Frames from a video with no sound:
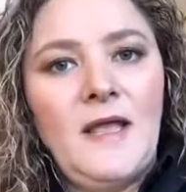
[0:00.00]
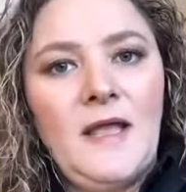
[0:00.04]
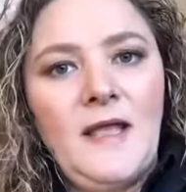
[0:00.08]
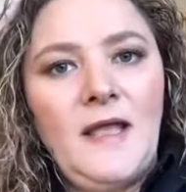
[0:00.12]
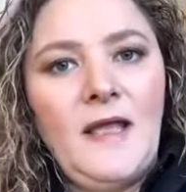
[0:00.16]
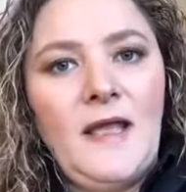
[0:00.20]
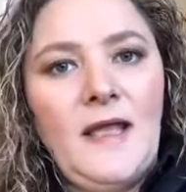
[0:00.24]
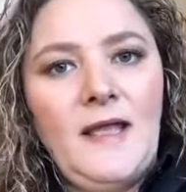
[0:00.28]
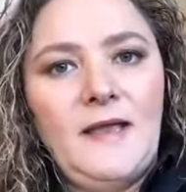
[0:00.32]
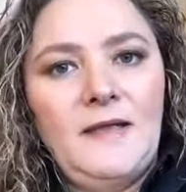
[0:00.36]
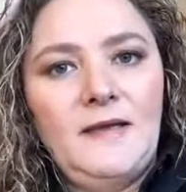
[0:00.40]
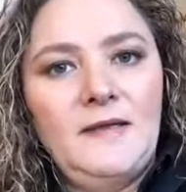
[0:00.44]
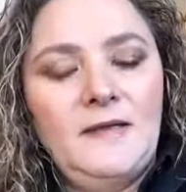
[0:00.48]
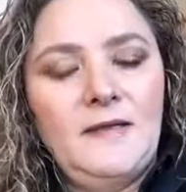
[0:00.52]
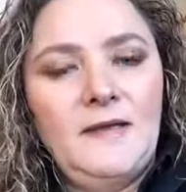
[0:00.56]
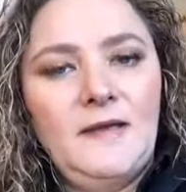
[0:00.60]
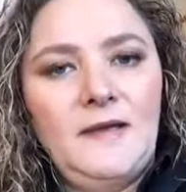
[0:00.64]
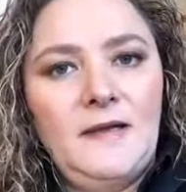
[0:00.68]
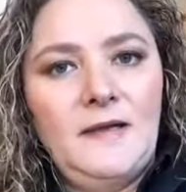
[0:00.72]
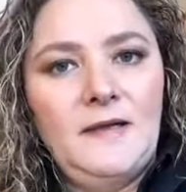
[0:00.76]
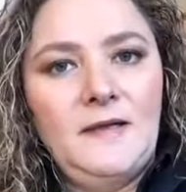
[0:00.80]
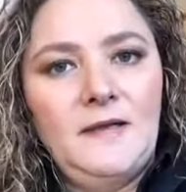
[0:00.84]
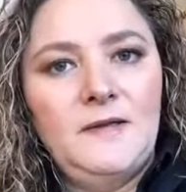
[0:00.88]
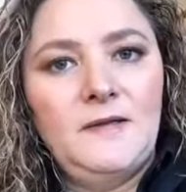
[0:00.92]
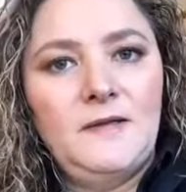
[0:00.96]
And
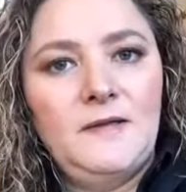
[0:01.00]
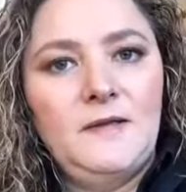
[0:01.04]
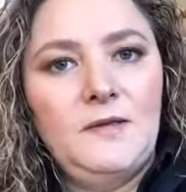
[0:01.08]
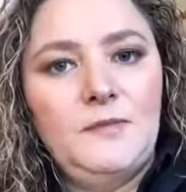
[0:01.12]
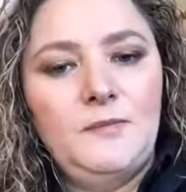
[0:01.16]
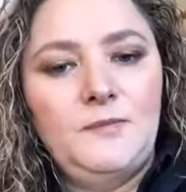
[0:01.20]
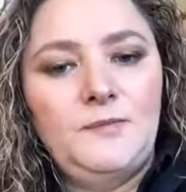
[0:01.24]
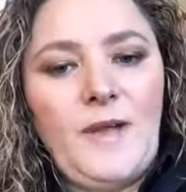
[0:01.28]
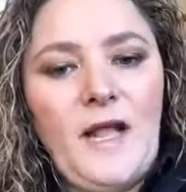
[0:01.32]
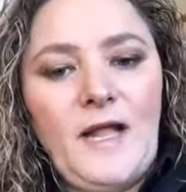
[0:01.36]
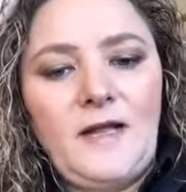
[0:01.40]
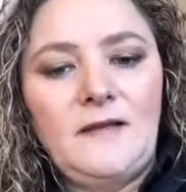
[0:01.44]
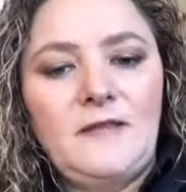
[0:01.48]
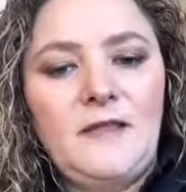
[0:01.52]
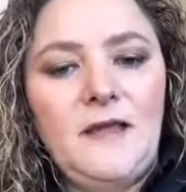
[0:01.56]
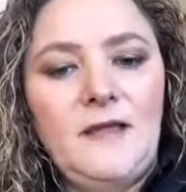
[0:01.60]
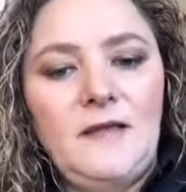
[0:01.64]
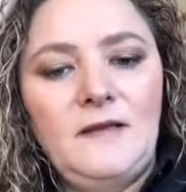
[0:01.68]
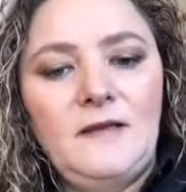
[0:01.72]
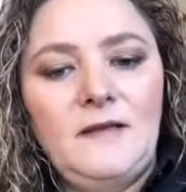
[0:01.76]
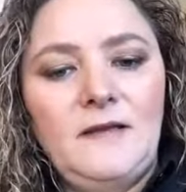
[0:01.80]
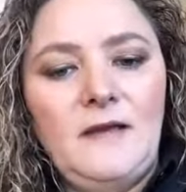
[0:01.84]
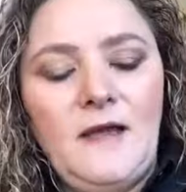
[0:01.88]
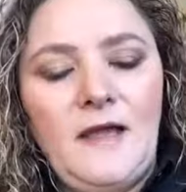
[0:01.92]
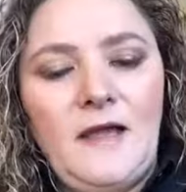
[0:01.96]
back
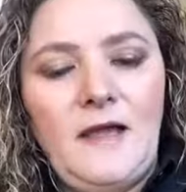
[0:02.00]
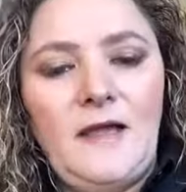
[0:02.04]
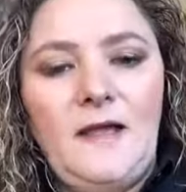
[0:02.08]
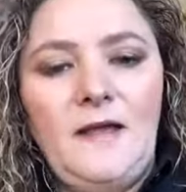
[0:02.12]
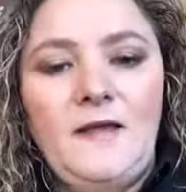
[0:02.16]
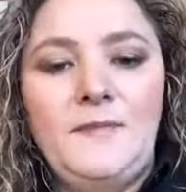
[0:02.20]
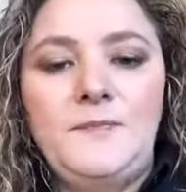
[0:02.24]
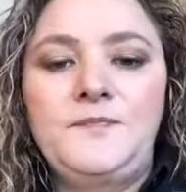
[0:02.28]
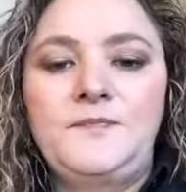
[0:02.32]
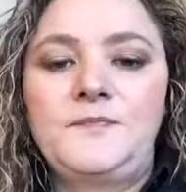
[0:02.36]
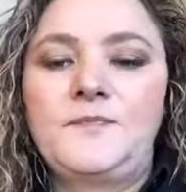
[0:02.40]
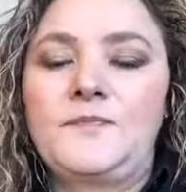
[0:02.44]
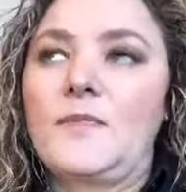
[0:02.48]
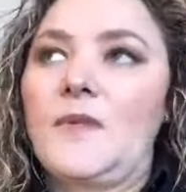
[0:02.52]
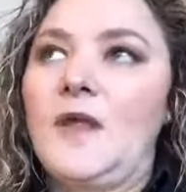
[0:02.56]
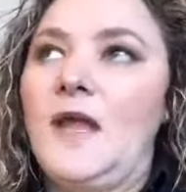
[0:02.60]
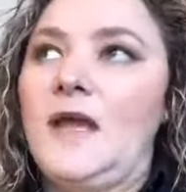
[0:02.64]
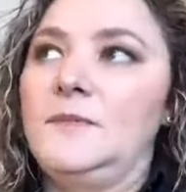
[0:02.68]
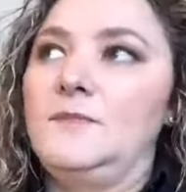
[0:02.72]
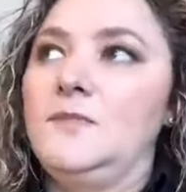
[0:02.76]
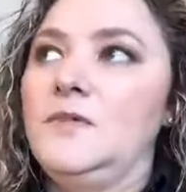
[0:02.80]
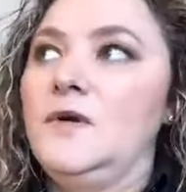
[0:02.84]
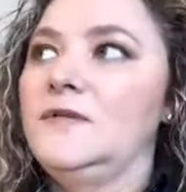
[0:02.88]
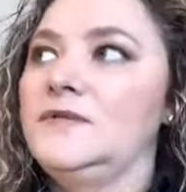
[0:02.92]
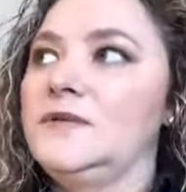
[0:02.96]
then I
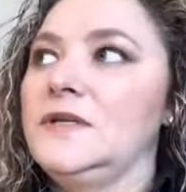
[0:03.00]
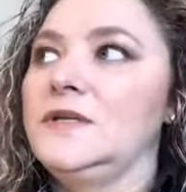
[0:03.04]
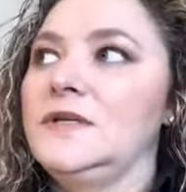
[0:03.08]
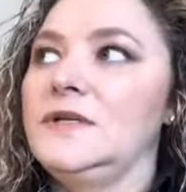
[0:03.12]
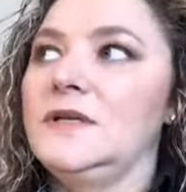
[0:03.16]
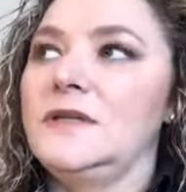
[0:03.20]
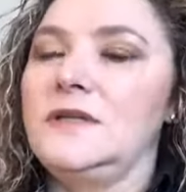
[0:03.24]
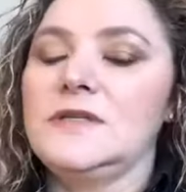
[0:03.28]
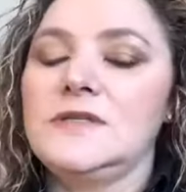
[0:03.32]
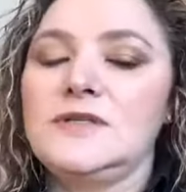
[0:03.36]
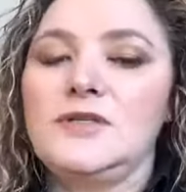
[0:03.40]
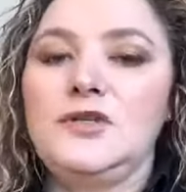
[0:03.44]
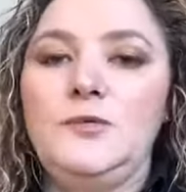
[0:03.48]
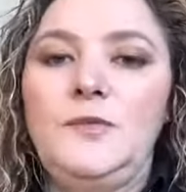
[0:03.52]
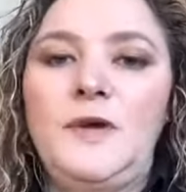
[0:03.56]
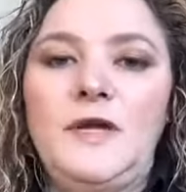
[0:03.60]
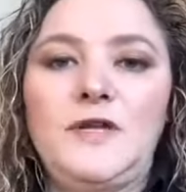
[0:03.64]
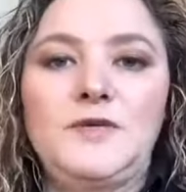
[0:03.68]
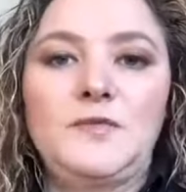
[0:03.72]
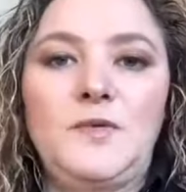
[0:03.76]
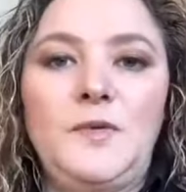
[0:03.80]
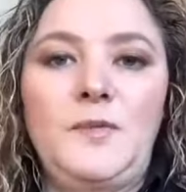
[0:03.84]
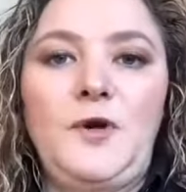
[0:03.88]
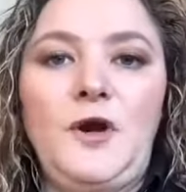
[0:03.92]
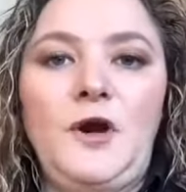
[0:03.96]
had moved into this
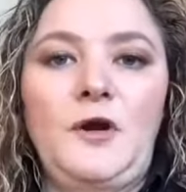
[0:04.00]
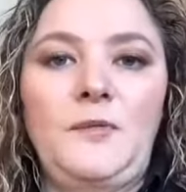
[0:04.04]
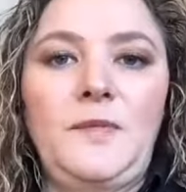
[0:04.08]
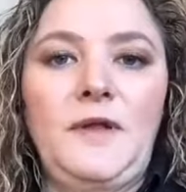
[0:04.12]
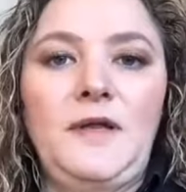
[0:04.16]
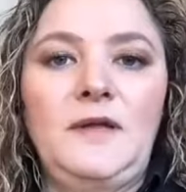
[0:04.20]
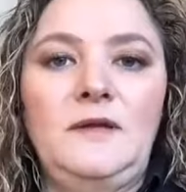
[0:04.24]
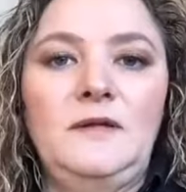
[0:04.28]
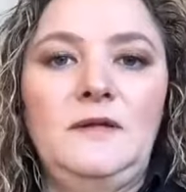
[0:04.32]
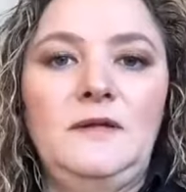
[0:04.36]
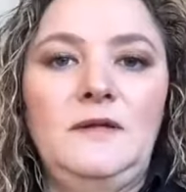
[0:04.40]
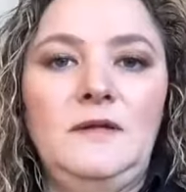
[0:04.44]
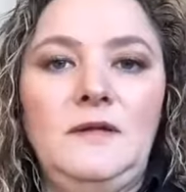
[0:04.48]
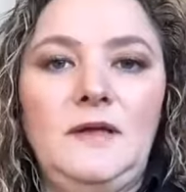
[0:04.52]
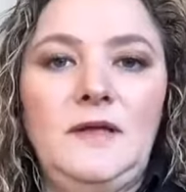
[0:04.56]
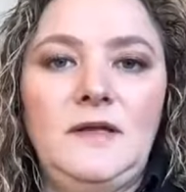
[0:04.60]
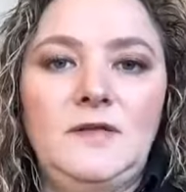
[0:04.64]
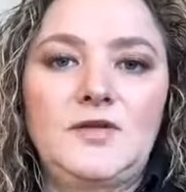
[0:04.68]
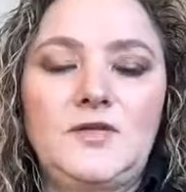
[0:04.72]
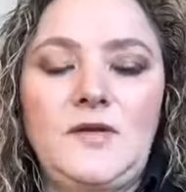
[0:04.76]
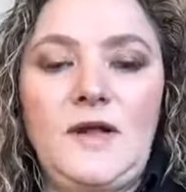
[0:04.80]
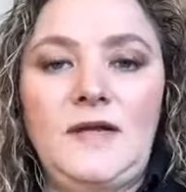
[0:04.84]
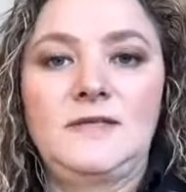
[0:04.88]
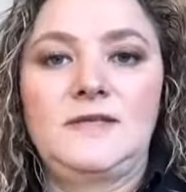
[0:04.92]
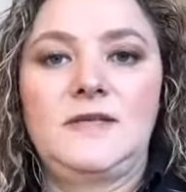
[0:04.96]
2-bedroom apartment
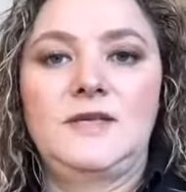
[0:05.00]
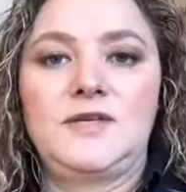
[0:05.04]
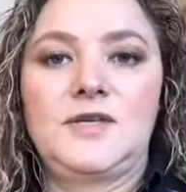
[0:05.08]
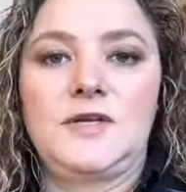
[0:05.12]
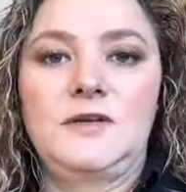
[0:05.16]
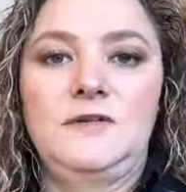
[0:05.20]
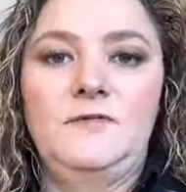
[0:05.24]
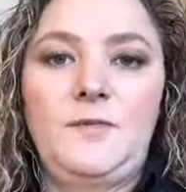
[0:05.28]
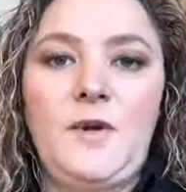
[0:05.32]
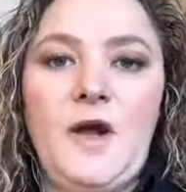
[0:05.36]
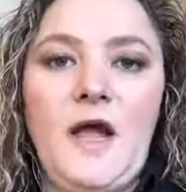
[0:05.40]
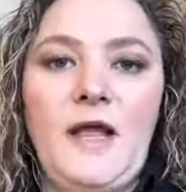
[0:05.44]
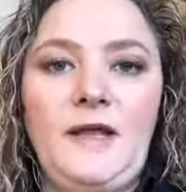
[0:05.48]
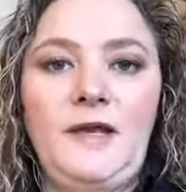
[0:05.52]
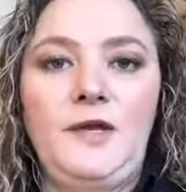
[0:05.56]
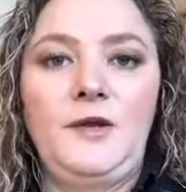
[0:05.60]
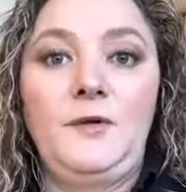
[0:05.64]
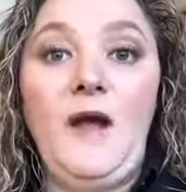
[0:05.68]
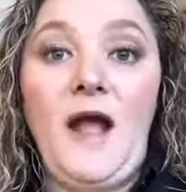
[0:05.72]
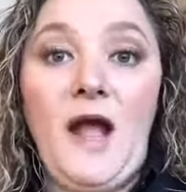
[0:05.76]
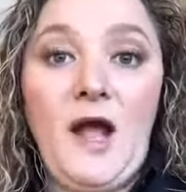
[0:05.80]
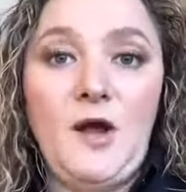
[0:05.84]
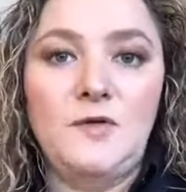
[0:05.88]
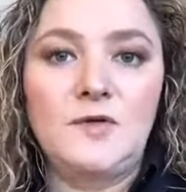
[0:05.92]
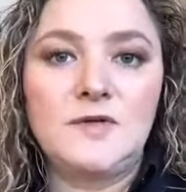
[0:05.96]
in transition of buying a
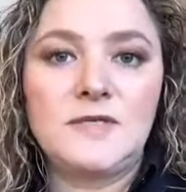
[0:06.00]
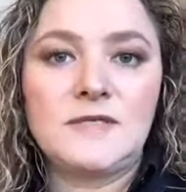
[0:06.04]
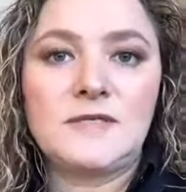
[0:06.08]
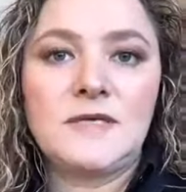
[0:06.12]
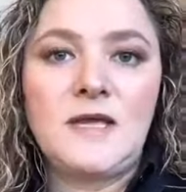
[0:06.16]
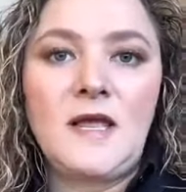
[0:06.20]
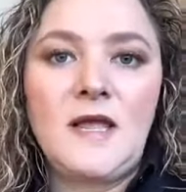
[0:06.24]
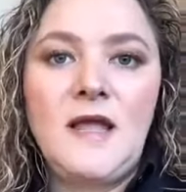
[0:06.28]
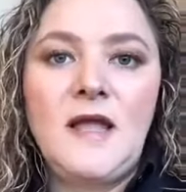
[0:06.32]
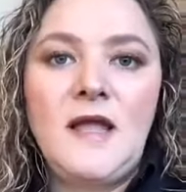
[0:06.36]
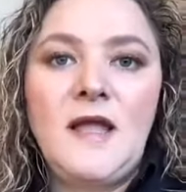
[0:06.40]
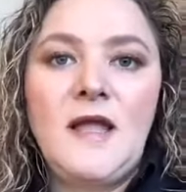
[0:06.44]
new house.